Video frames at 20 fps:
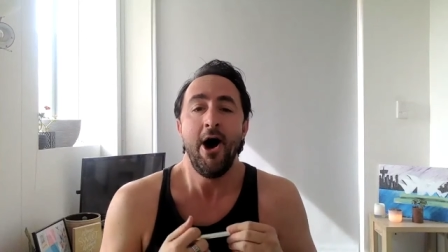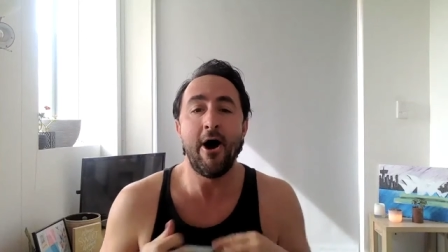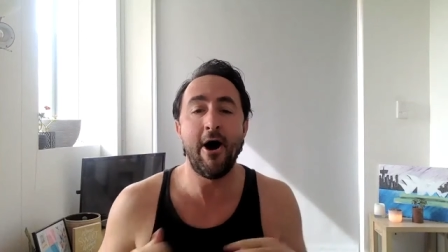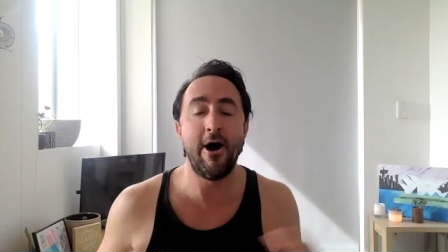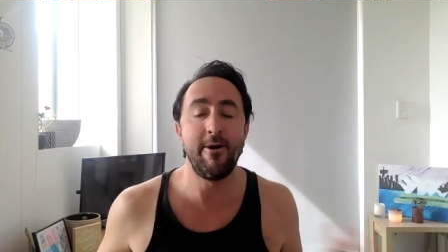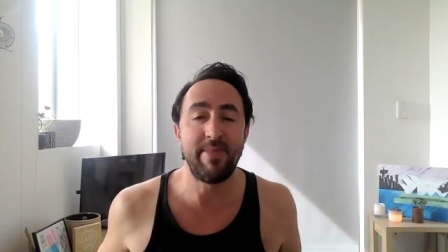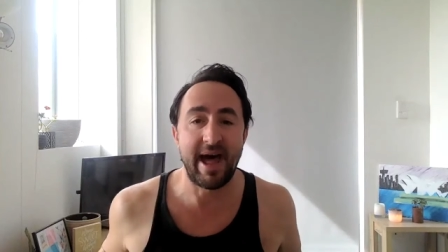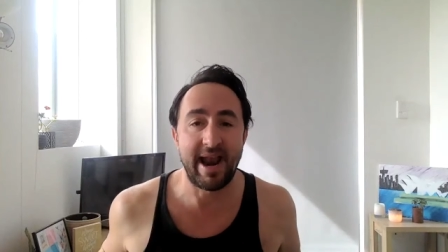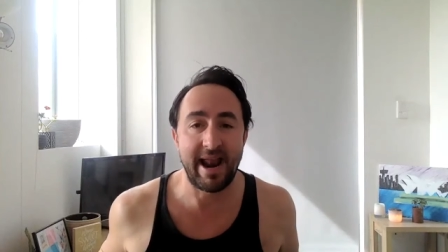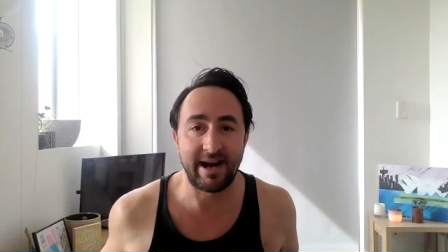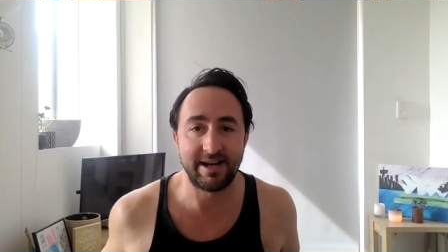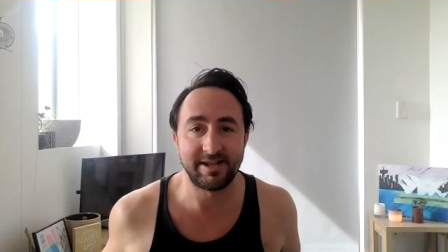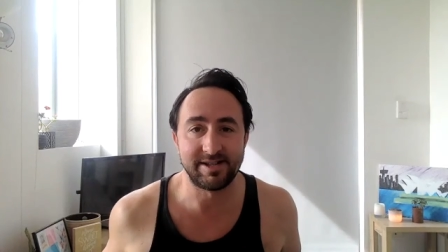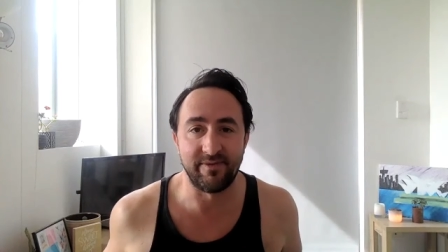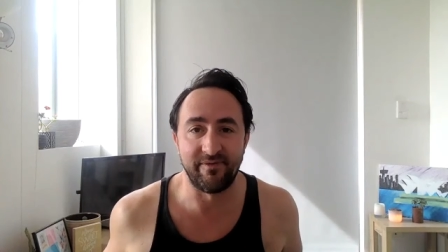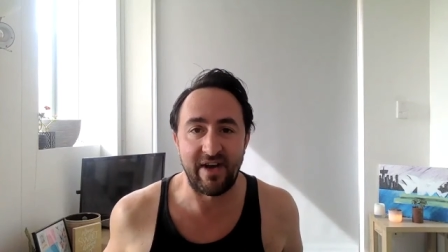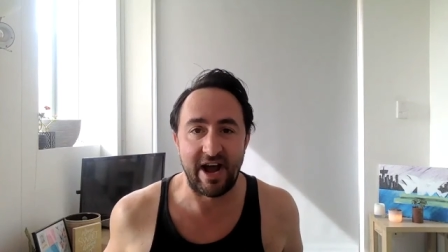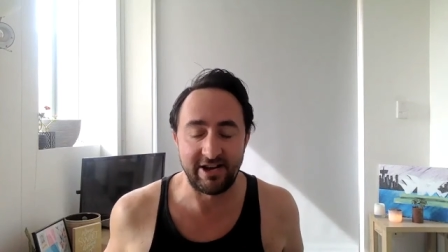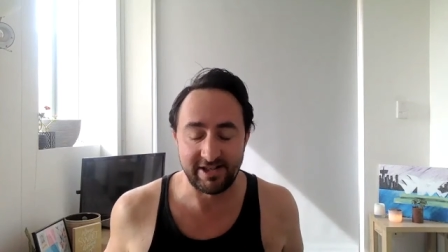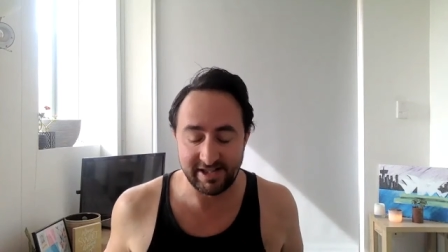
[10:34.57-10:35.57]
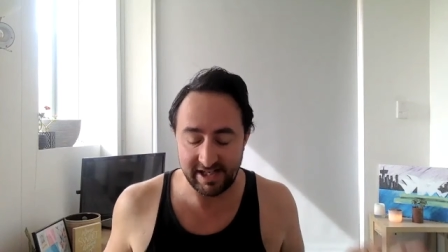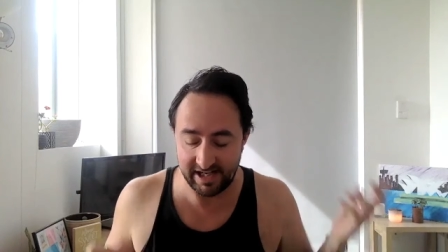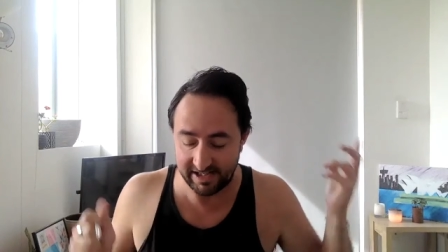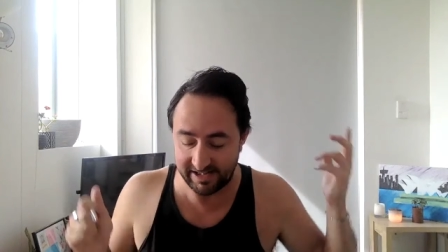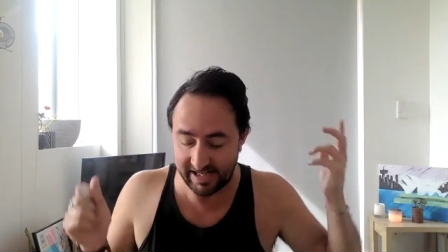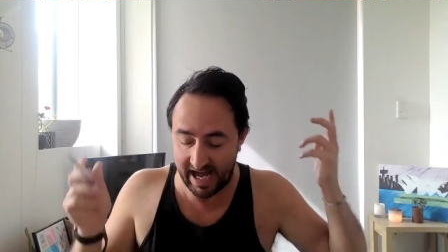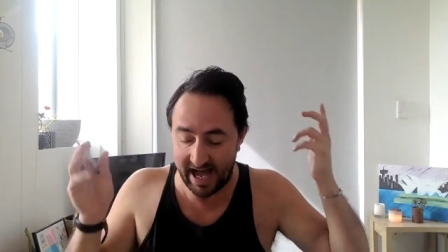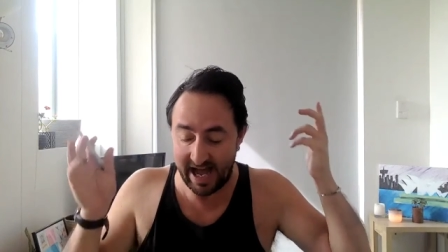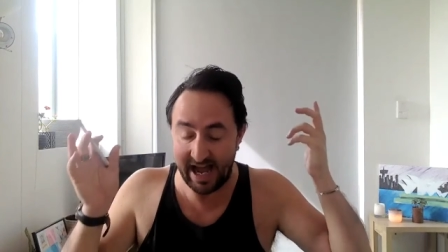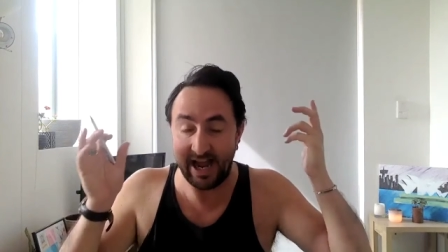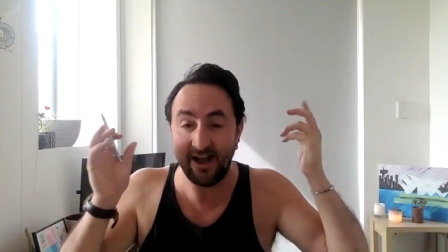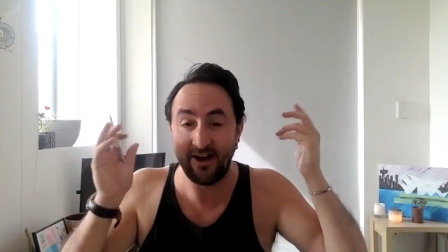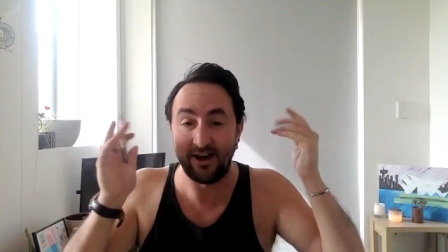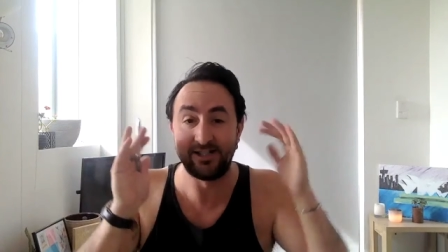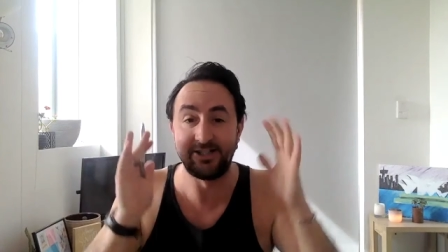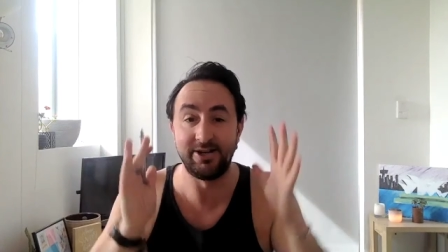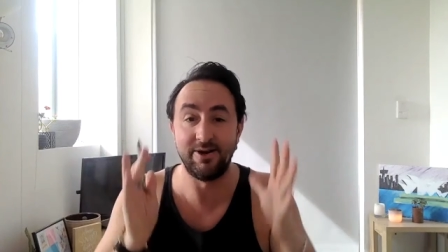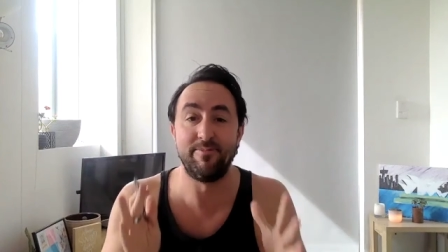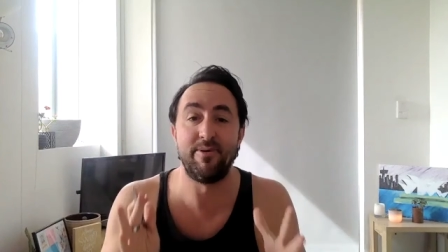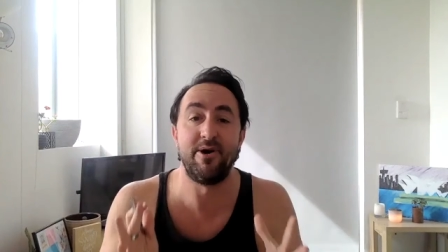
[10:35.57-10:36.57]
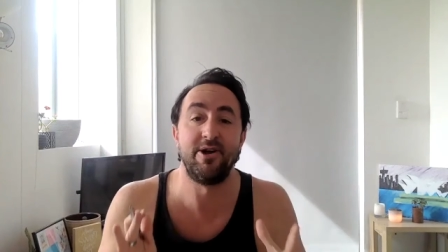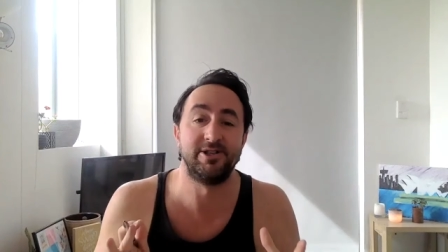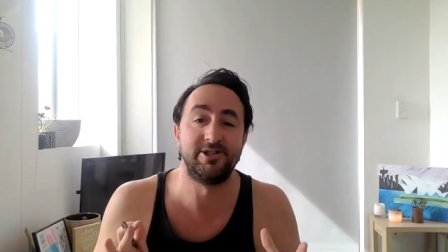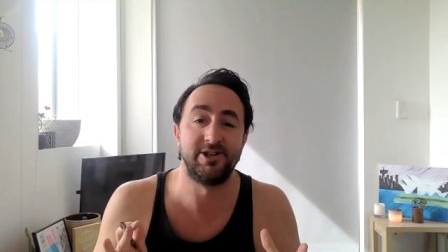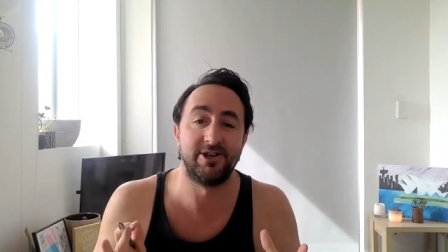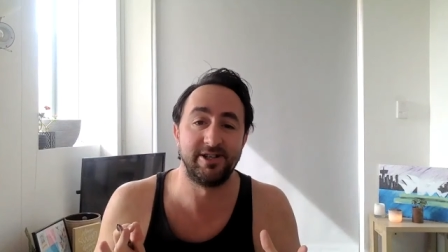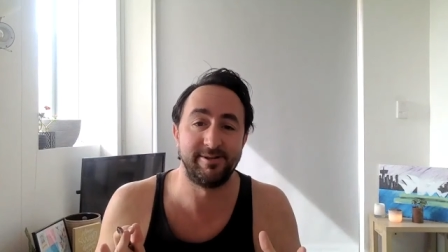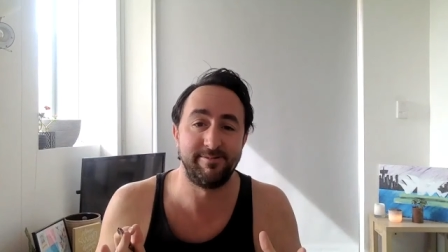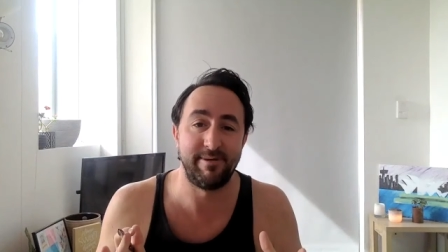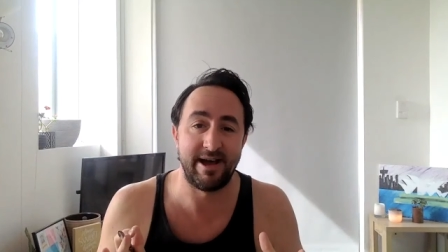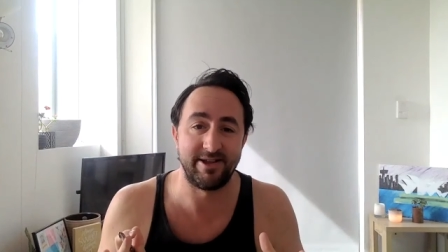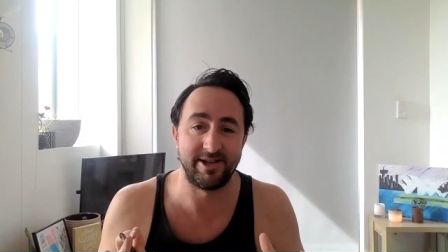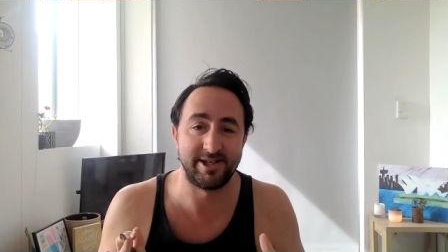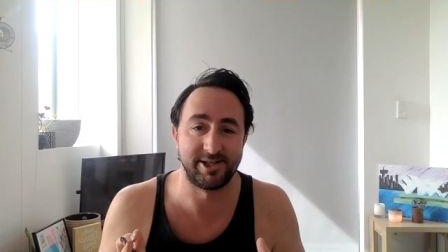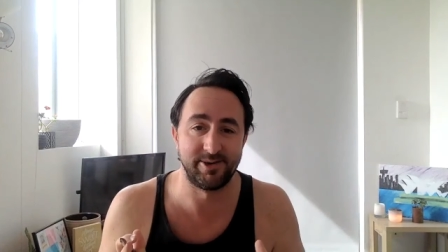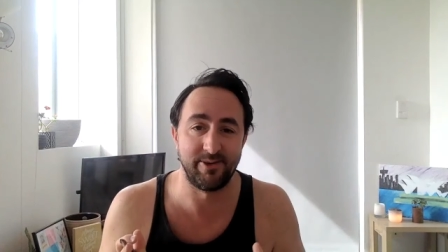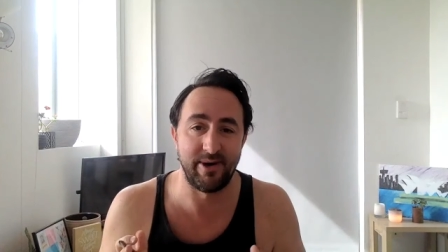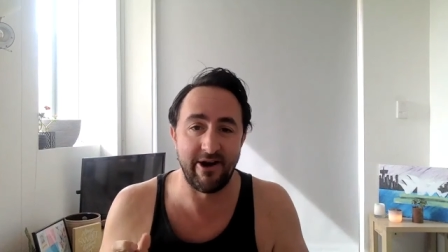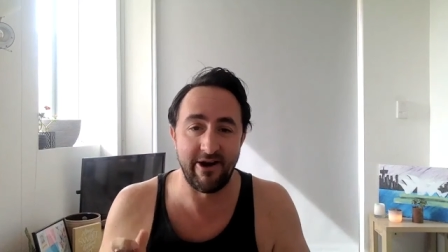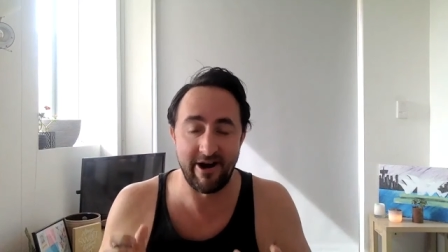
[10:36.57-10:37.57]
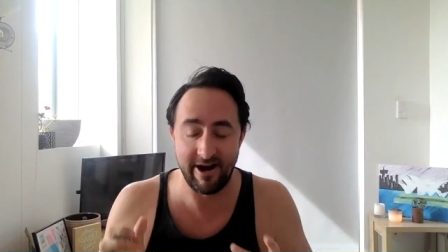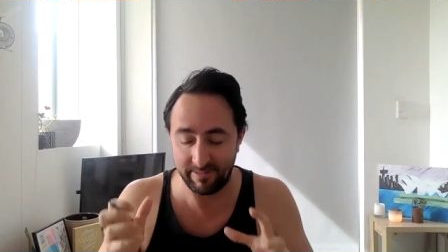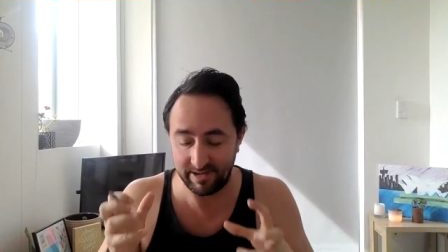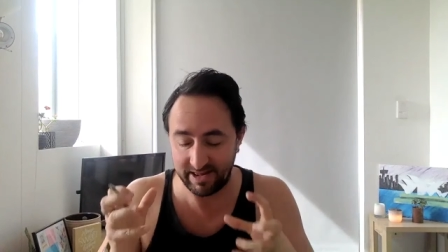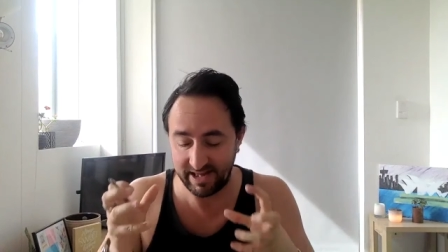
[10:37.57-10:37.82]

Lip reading: Hope that added some value to your day. I do apologize about the swearing,